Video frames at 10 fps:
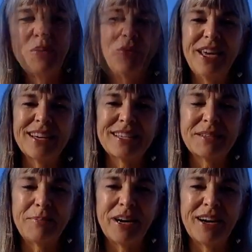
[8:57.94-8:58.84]
we
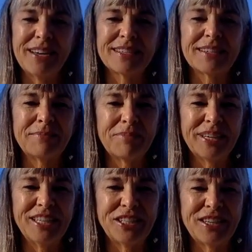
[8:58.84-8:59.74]
experience
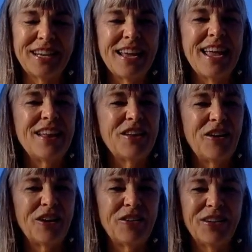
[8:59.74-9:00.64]
completion.
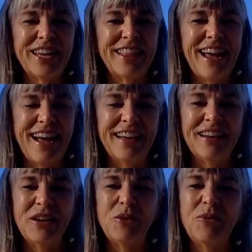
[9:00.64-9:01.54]
Not only that,
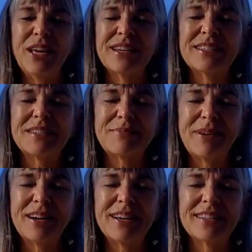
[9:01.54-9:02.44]
we
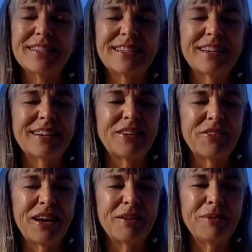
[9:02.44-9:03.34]
experience the
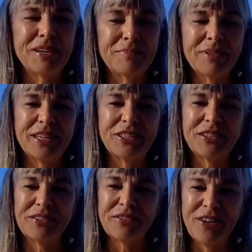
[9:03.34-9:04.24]
incredible completion of